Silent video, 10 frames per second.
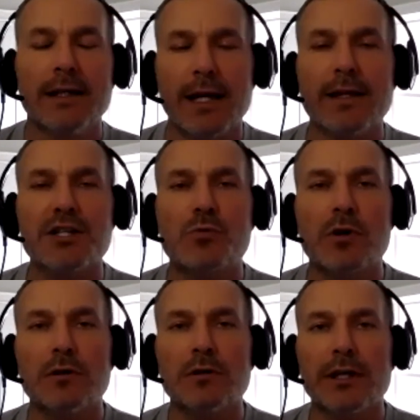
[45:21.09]
and that's where
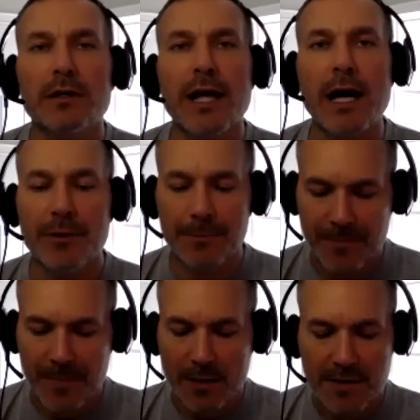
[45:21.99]
it'll happen.
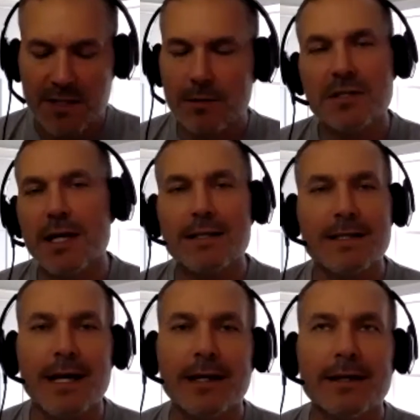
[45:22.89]
SIM is not
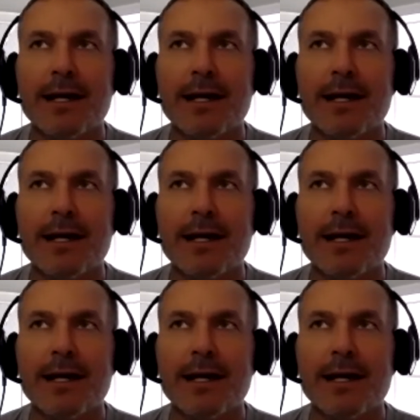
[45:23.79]
dead